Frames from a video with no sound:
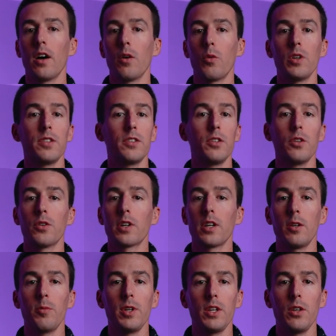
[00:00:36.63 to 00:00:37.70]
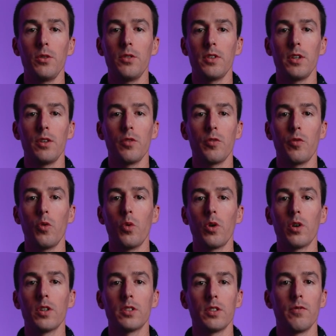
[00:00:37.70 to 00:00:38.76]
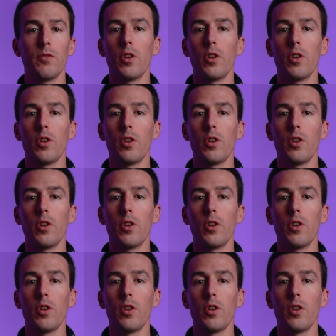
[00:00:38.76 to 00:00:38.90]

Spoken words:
We still are going to be using it for some